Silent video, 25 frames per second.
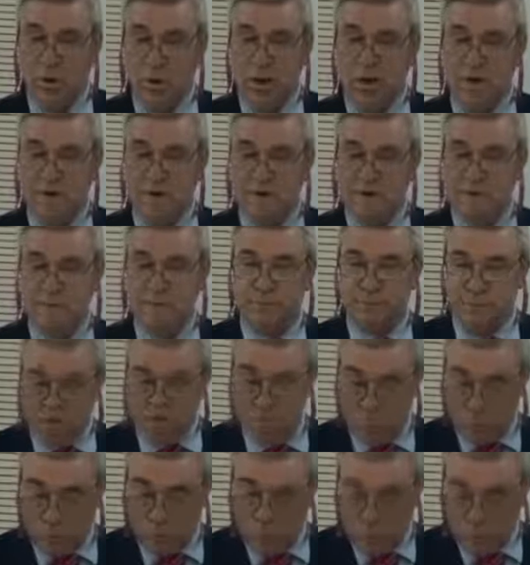has
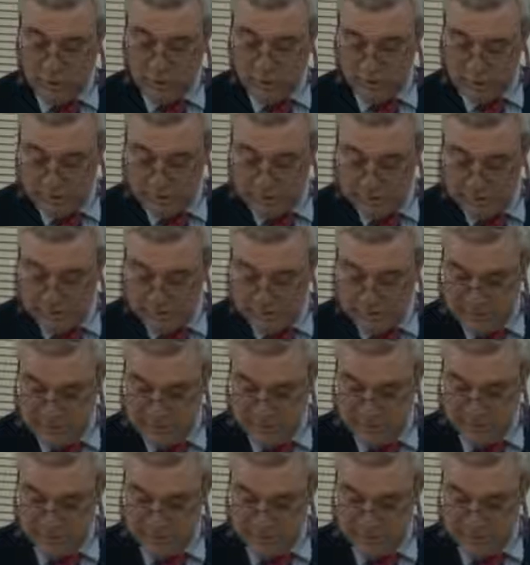been organized.